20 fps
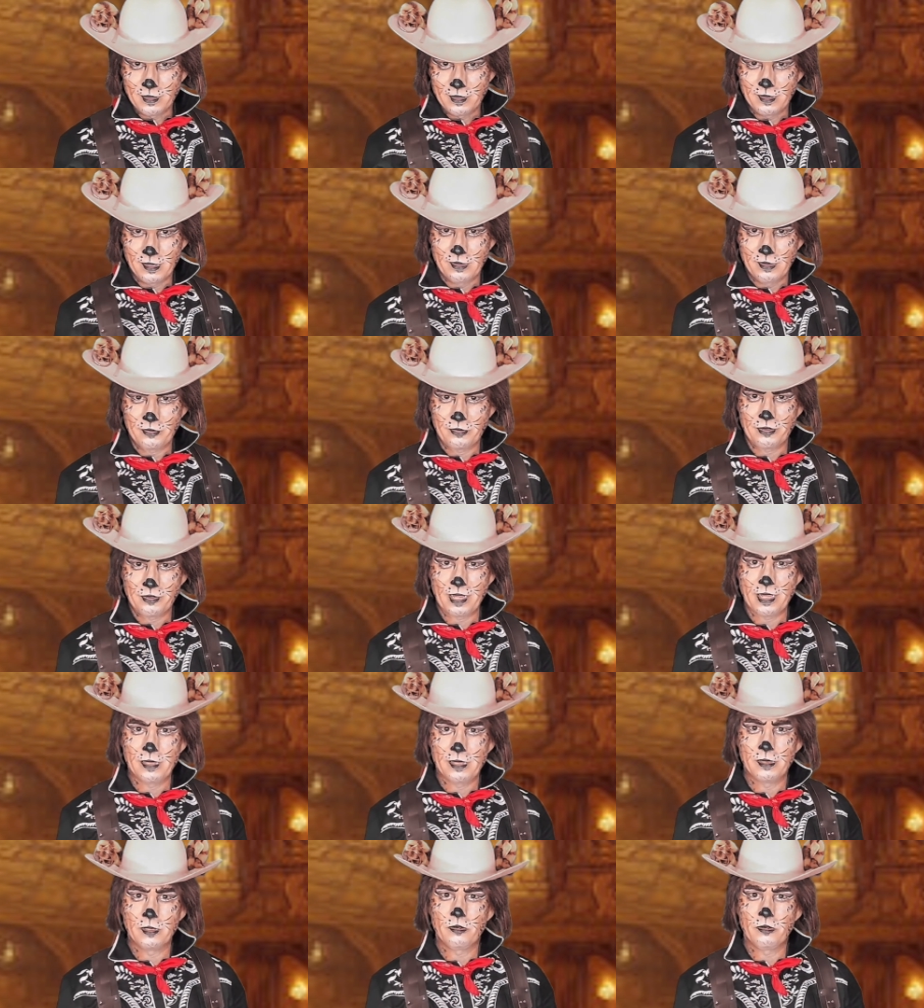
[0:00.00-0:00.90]
And they
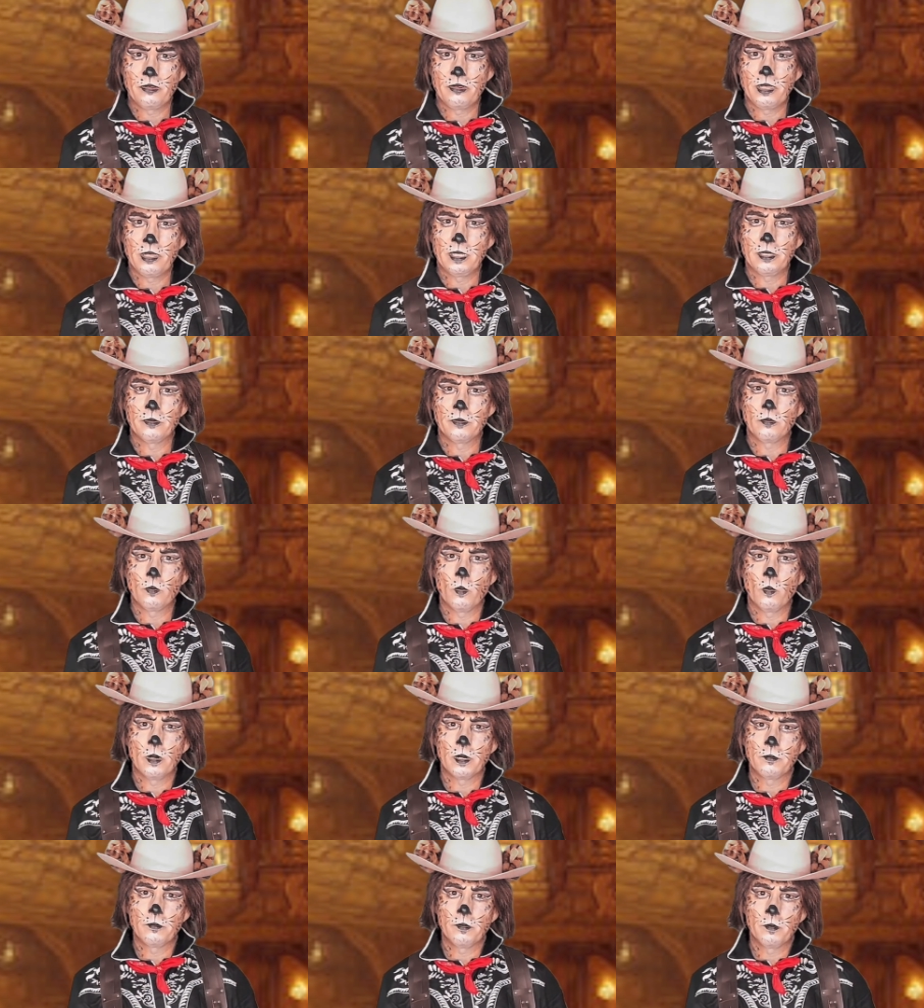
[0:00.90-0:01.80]
say that she is
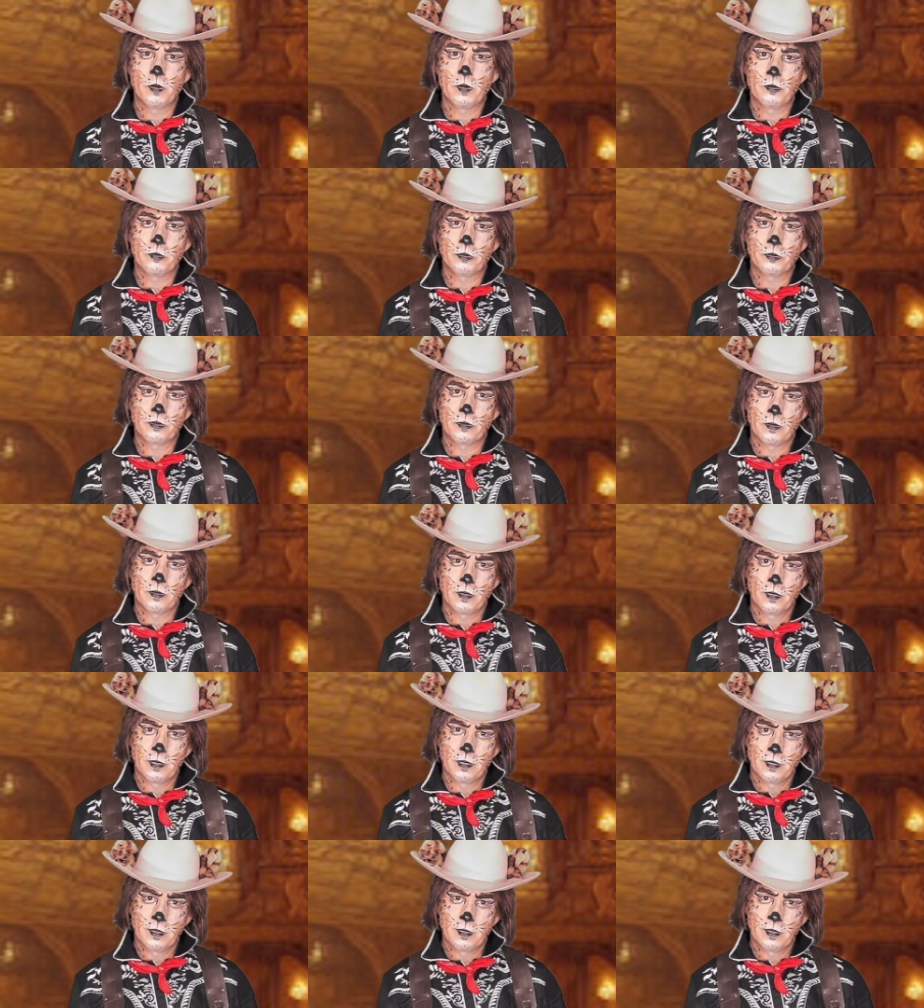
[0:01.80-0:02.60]
one of the most